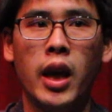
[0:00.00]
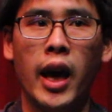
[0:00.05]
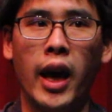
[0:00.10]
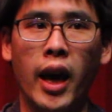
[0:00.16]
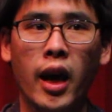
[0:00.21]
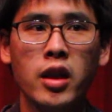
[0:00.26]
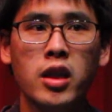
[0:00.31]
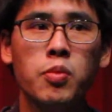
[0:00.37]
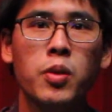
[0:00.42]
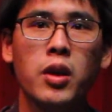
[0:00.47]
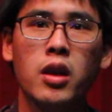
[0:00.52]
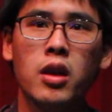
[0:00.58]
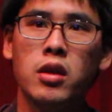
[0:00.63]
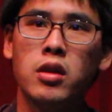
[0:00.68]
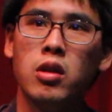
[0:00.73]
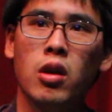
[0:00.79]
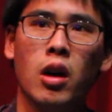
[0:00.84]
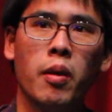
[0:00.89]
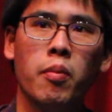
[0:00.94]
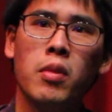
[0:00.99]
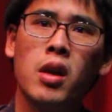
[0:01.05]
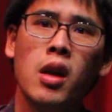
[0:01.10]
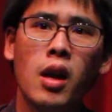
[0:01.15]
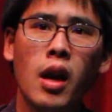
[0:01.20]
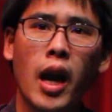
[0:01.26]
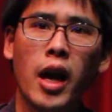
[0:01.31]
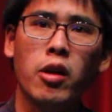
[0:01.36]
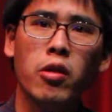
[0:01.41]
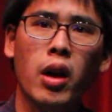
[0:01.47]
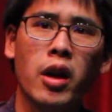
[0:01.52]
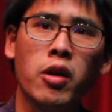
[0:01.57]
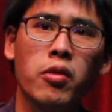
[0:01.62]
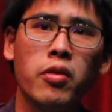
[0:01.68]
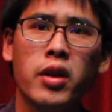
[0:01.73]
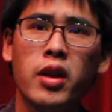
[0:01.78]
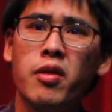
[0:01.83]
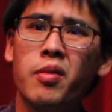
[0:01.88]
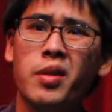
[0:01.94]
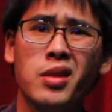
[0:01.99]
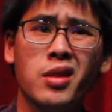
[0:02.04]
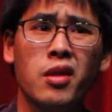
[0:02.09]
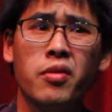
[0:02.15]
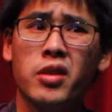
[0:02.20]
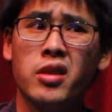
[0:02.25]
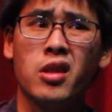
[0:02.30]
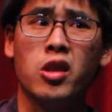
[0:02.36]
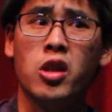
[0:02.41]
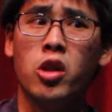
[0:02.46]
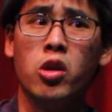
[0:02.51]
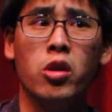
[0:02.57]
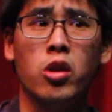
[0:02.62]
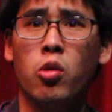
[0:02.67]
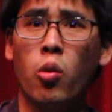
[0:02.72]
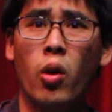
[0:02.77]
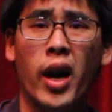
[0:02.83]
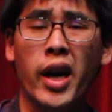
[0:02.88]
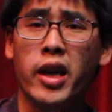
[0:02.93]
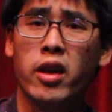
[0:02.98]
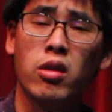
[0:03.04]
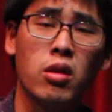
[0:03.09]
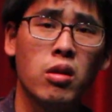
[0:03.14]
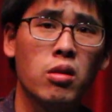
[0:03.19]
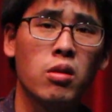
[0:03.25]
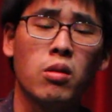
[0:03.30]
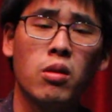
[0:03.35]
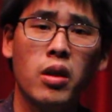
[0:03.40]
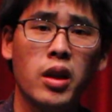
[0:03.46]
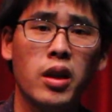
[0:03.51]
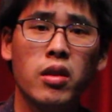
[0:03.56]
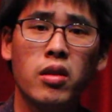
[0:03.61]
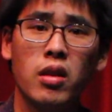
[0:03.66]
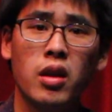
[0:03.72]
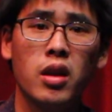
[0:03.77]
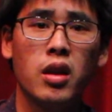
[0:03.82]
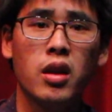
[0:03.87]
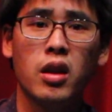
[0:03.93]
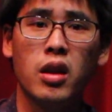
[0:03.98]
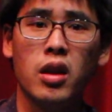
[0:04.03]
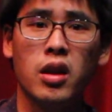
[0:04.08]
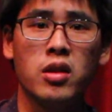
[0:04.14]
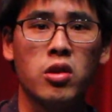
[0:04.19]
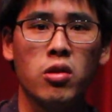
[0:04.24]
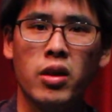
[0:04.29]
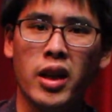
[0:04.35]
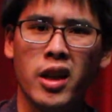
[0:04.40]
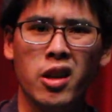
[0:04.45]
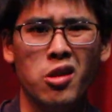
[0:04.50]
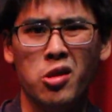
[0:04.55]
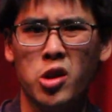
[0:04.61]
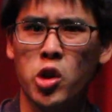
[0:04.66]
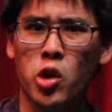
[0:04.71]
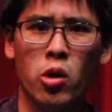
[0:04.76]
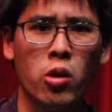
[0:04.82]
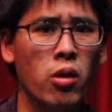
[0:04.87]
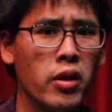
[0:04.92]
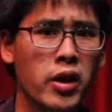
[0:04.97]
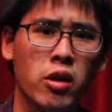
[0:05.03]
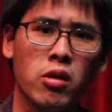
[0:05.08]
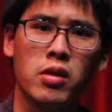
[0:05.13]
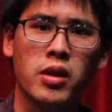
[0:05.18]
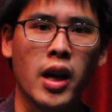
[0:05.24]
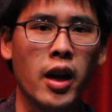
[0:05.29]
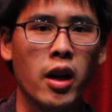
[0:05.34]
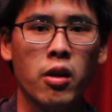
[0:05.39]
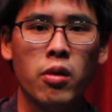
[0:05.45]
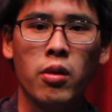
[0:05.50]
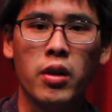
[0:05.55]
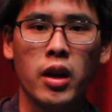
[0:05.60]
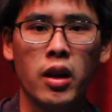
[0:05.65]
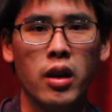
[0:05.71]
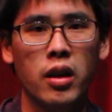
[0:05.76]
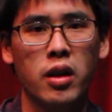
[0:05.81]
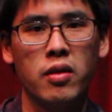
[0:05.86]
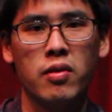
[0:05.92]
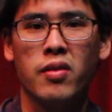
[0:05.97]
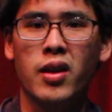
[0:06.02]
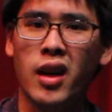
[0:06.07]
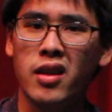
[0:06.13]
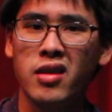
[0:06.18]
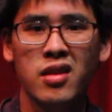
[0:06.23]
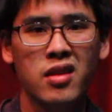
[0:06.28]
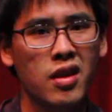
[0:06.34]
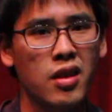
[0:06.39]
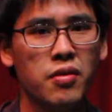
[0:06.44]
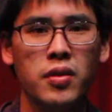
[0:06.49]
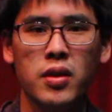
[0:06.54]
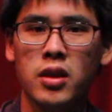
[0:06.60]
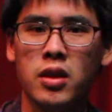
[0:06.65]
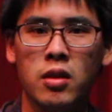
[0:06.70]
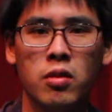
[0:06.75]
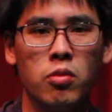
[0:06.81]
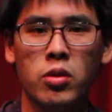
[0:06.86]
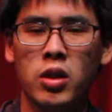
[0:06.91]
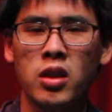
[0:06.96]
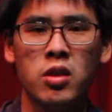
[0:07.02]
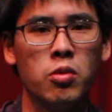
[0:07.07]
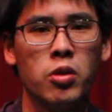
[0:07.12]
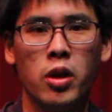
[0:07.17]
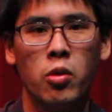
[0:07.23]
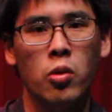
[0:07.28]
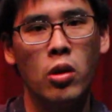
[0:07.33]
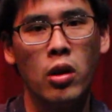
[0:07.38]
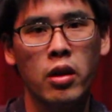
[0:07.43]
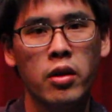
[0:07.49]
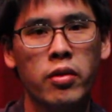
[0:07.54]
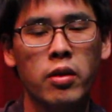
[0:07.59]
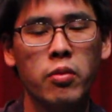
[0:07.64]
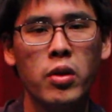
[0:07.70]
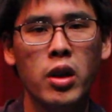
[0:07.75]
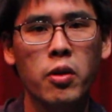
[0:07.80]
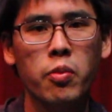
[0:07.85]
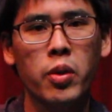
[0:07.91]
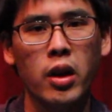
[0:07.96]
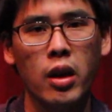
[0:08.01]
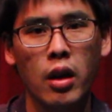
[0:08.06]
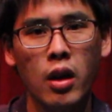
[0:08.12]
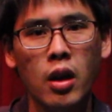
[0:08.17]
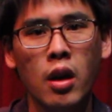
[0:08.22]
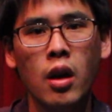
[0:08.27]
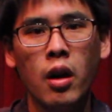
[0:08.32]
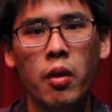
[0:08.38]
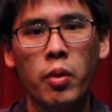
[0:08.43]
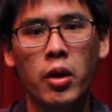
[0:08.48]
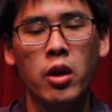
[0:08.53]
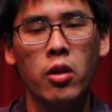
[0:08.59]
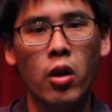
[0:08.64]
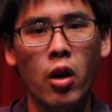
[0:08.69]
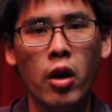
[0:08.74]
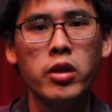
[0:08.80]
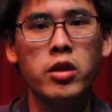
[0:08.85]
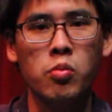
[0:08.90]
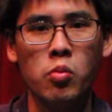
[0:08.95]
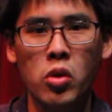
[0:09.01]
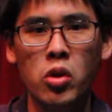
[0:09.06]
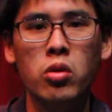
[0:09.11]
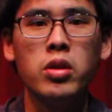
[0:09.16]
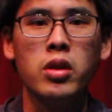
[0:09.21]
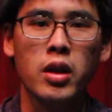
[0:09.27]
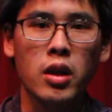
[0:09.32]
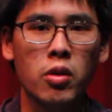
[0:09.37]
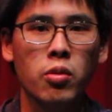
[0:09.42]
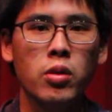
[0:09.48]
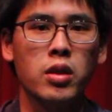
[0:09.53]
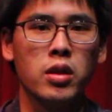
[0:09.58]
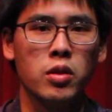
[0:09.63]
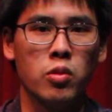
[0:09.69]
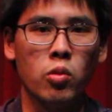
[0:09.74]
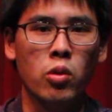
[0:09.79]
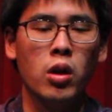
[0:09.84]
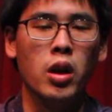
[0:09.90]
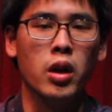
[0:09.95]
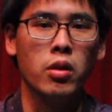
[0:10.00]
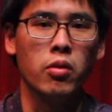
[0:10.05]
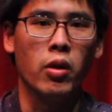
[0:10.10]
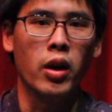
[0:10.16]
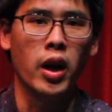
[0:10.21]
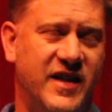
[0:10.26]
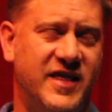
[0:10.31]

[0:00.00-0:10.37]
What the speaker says: can't, because I don't think of myself as a good writer or anything, and so journaling or diary kind of stuff doesn't really work for me. But always music was one.